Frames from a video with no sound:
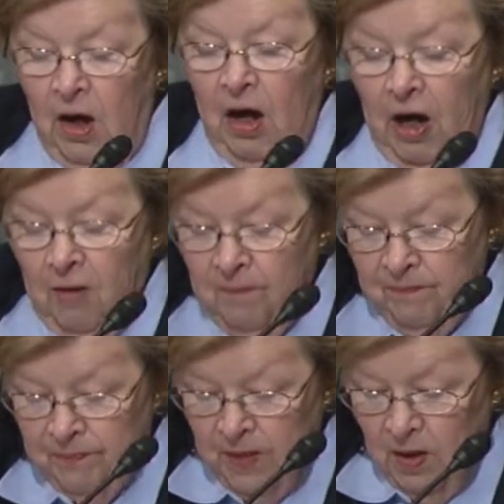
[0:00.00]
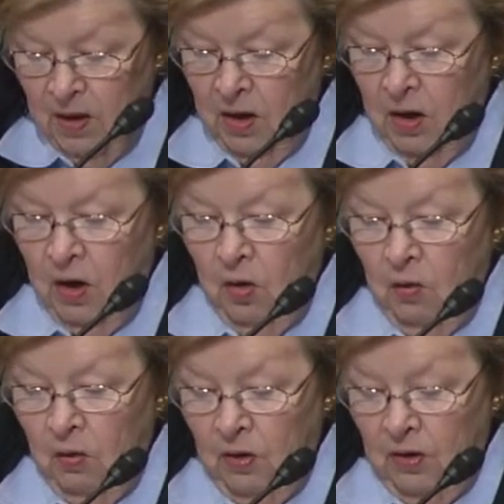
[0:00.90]

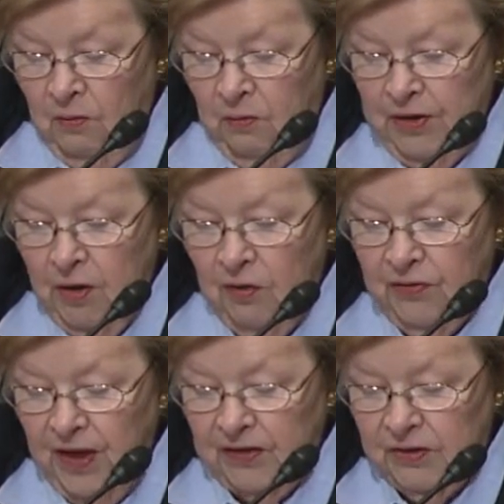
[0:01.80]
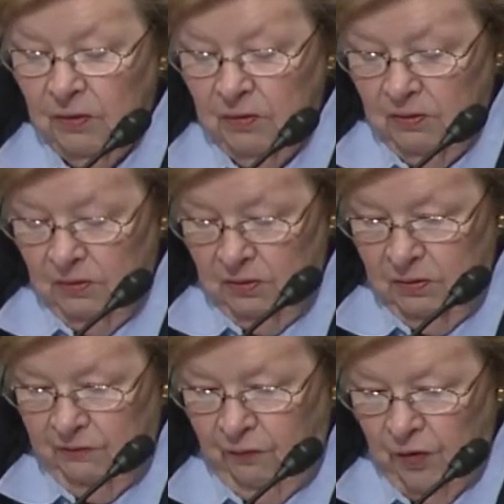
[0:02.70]
We know that
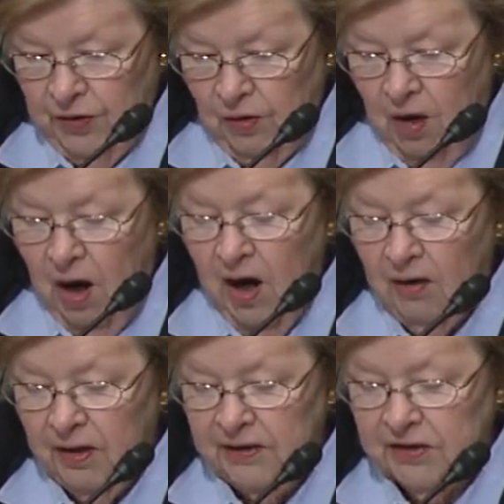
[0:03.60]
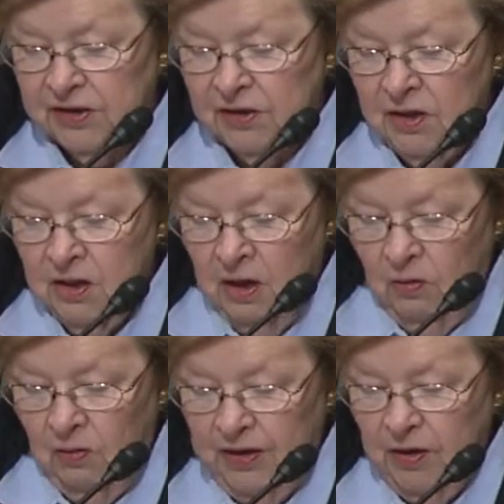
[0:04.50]
for your highlights,
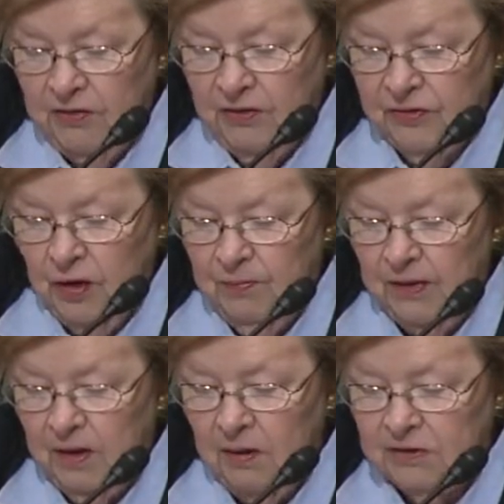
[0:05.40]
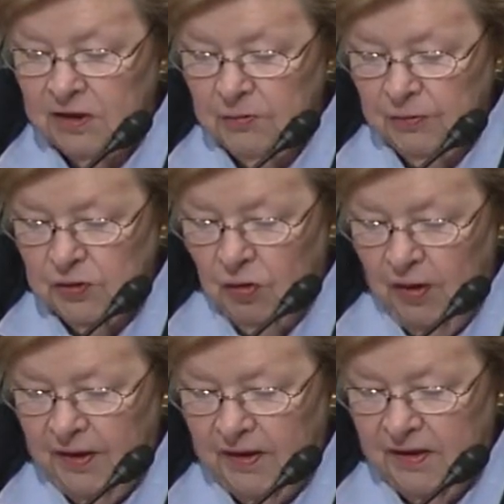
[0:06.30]
we know that there have been limited but
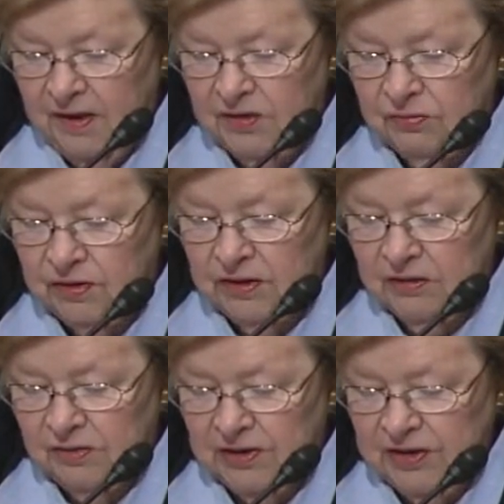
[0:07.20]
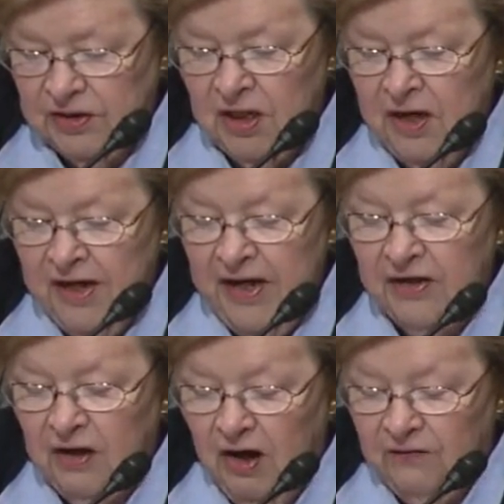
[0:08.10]
targeted increases
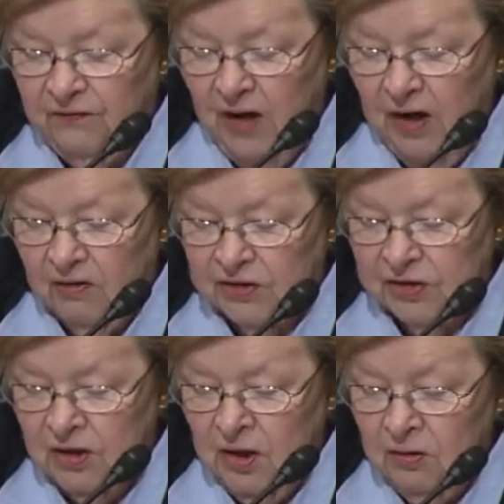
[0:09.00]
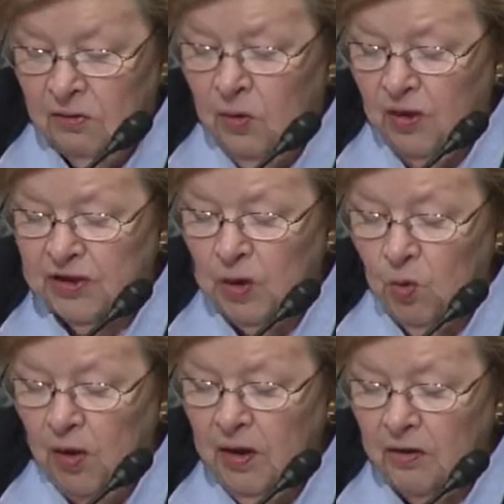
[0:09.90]
in gun violence, requesting